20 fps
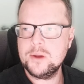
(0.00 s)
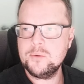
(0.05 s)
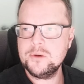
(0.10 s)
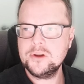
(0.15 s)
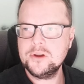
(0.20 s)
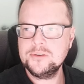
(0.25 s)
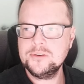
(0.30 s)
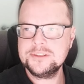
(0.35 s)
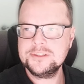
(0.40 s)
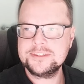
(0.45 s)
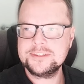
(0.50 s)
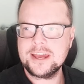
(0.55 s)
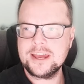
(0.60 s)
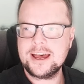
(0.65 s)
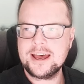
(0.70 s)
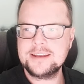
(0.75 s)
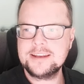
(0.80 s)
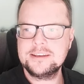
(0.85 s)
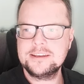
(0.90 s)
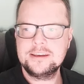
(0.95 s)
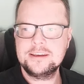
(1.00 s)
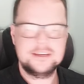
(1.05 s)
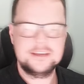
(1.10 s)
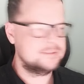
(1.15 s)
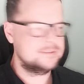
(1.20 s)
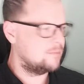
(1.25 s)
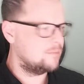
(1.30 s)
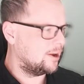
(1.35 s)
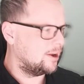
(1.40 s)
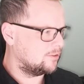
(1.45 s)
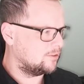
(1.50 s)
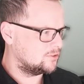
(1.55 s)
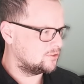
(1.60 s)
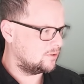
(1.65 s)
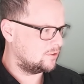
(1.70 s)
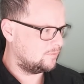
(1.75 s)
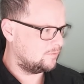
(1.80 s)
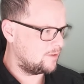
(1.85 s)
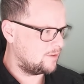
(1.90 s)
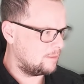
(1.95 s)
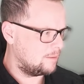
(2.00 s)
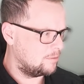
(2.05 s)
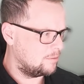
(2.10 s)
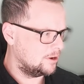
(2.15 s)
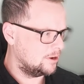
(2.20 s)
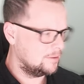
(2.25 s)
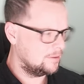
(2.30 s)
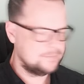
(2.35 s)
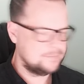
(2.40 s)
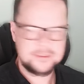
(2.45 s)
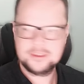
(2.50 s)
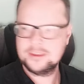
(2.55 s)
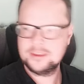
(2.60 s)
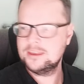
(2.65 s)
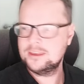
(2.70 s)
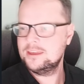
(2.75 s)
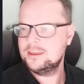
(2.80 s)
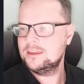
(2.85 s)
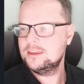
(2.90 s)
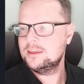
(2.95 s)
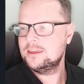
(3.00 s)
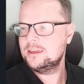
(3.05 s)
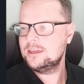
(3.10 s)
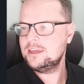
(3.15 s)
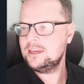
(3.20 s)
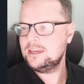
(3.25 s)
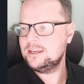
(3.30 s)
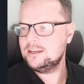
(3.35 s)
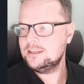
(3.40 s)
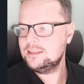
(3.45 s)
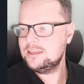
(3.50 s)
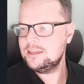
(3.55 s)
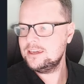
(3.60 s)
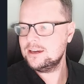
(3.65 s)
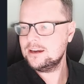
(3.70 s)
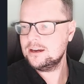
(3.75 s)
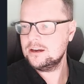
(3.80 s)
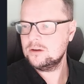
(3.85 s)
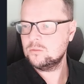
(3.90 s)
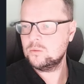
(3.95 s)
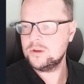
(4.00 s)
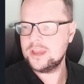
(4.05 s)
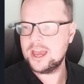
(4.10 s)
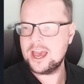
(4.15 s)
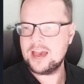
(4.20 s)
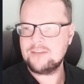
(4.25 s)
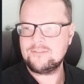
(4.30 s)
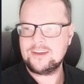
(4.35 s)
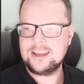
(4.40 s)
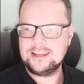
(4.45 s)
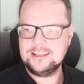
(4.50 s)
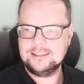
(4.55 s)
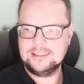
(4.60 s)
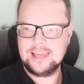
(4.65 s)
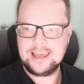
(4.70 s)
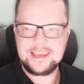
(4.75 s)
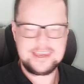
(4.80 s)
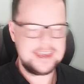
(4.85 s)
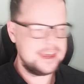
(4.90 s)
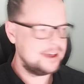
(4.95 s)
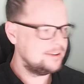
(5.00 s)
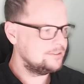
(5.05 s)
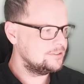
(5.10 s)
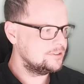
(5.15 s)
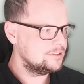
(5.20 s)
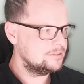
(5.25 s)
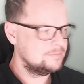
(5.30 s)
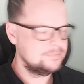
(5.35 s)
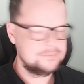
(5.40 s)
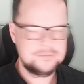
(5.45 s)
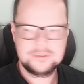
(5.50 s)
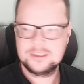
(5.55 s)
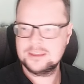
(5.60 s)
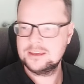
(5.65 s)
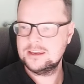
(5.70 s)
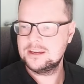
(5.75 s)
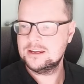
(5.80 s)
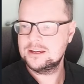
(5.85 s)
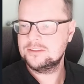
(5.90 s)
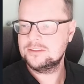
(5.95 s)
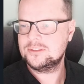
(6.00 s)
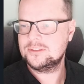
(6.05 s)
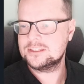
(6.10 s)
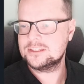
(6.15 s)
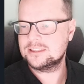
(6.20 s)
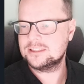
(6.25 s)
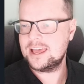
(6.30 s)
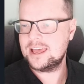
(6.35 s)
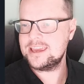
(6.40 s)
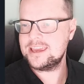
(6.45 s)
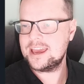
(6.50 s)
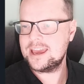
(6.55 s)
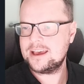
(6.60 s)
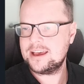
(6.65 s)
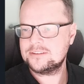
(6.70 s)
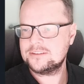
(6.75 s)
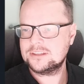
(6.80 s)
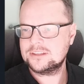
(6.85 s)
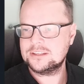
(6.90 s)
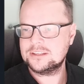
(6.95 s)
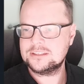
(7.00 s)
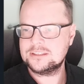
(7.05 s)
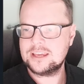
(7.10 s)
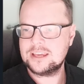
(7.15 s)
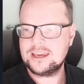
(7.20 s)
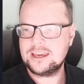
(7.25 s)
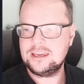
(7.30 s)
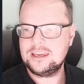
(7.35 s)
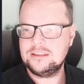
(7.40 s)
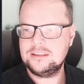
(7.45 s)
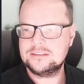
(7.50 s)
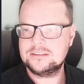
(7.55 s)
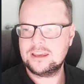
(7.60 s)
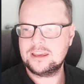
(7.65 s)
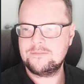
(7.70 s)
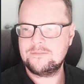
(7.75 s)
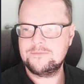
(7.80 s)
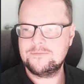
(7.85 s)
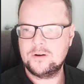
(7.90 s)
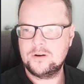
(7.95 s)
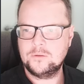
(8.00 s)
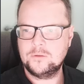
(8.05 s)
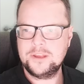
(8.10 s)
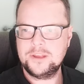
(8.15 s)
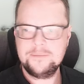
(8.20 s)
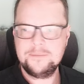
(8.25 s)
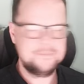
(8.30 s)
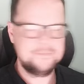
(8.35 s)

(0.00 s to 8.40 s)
going to start is Microsoft Fabric. In here, we have a lakehouse. This lakehouse contains a folder